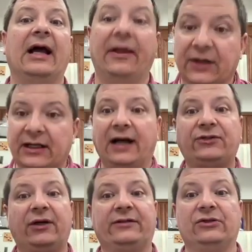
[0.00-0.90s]
And the
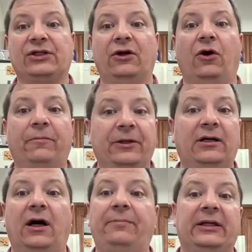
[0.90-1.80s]
contractor is going to open
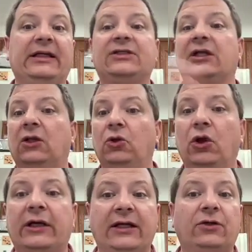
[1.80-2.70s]
it up, and he's going to
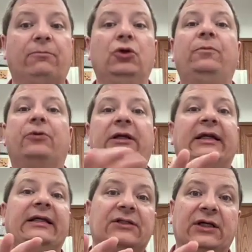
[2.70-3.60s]
look at your blueprint,
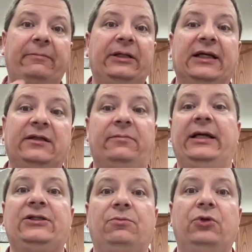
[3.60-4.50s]
and he's going to begin to
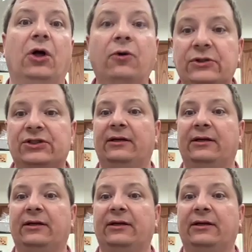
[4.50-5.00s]
make some notes.